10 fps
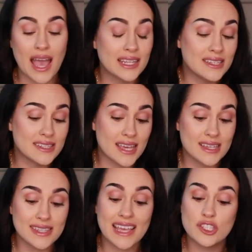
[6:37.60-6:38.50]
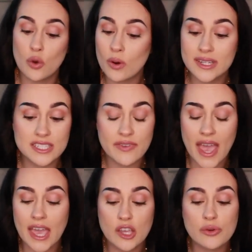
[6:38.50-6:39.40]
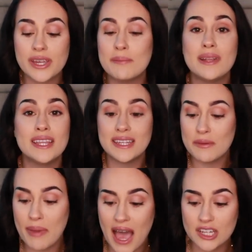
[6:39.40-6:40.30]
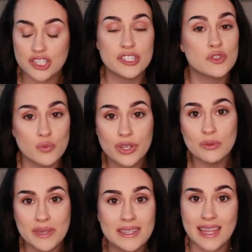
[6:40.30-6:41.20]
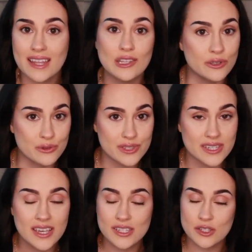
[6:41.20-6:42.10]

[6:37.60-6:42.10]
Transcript: And he says a torrent of angry and malignant passions will be let loose.